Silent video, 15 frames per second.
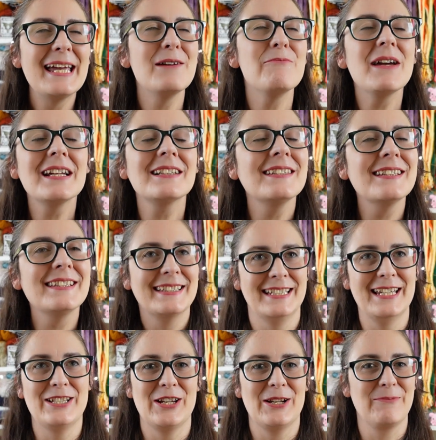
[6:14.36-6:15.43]
it makes the
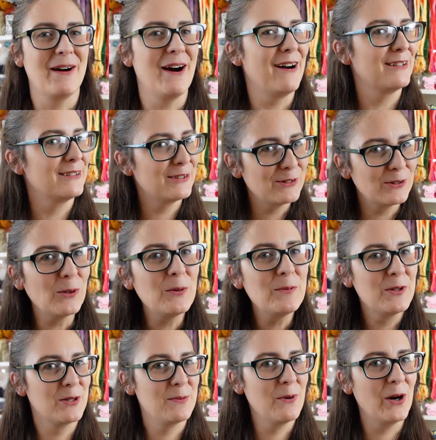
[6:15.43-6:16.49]
stitching part so
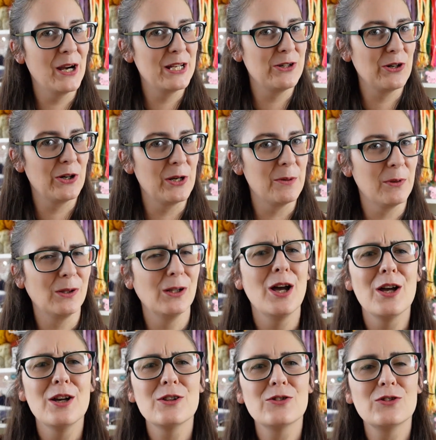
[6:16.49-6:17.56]
much more enjoyable,
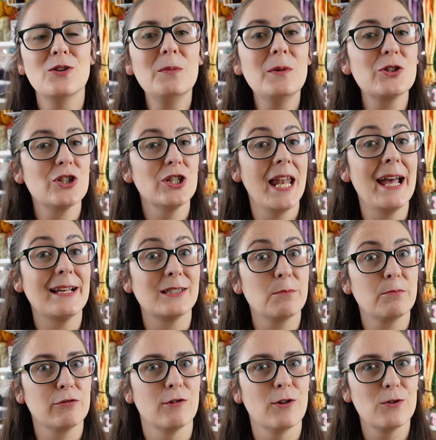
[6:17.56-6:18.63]
so much less
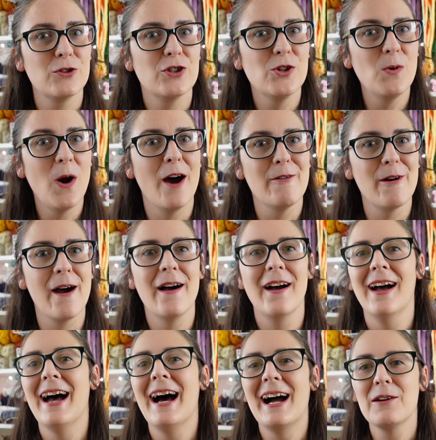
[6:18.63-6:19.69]
prone to error.
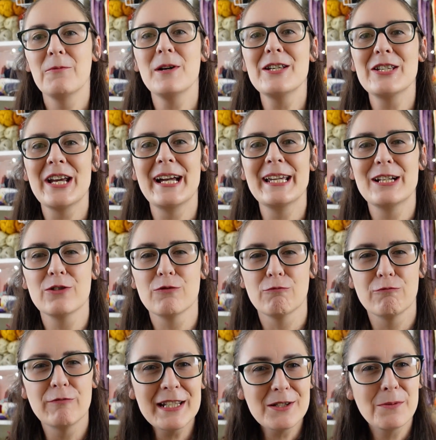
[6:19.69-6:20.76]
I wish I could
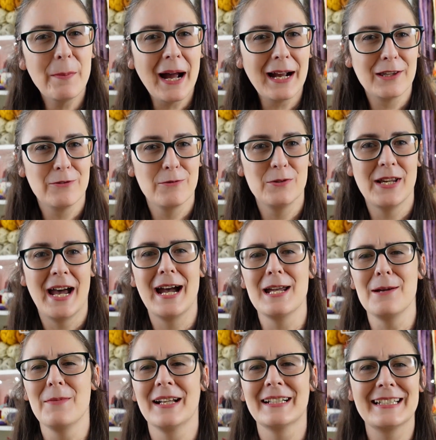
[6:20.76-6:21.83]
reach back through
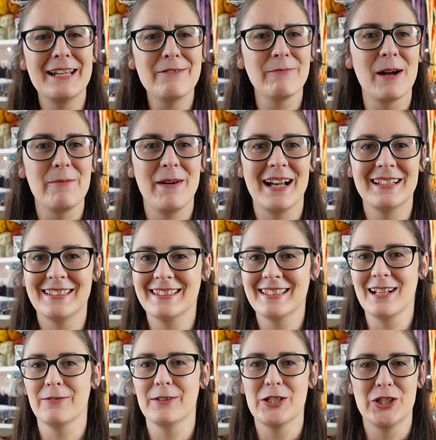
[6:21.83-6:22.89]
time and give my past
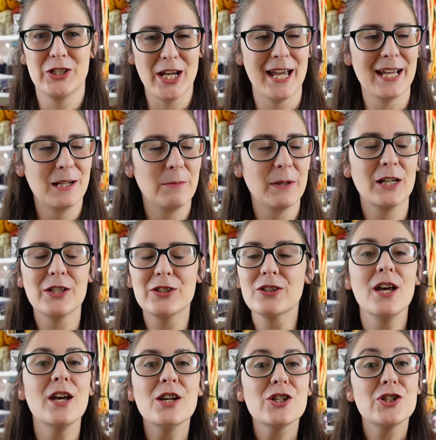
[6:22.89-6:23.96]
self a shake, because
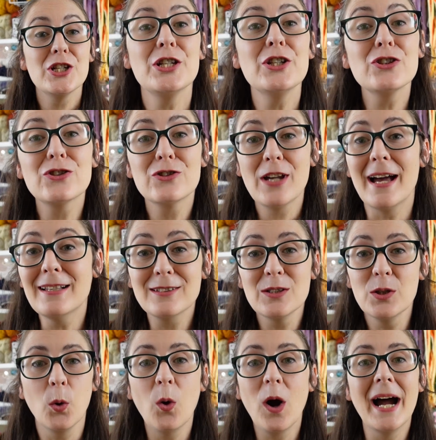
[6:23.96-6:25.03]
she just has
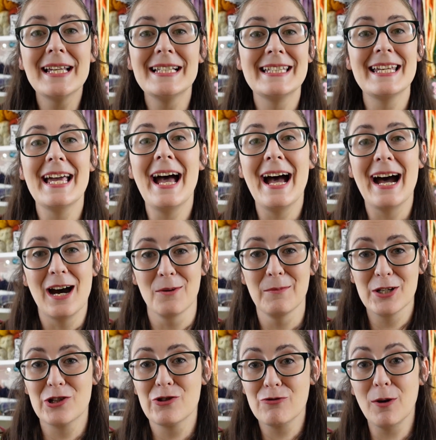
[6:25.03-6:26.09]
no idea how
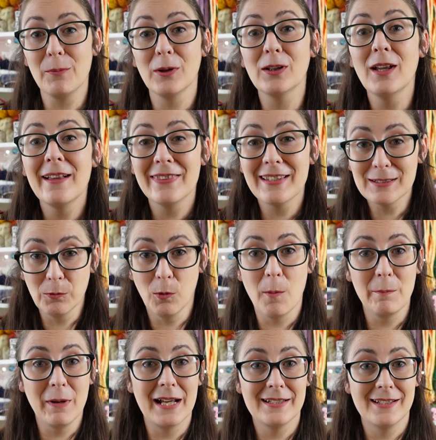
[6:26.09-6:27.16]
much trouble this one
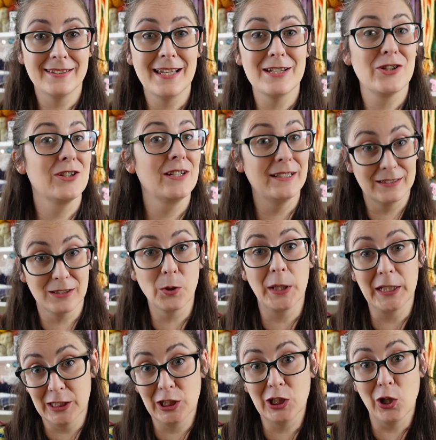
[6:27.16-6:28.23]
bad decision is going
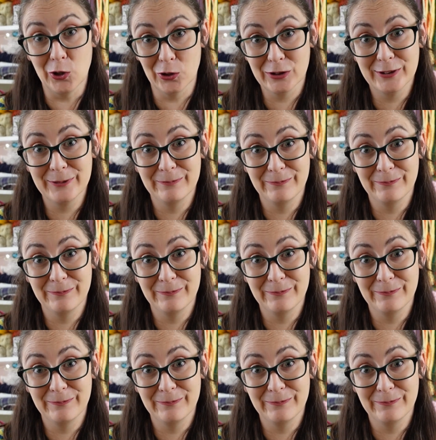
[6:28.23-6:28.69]
to cause.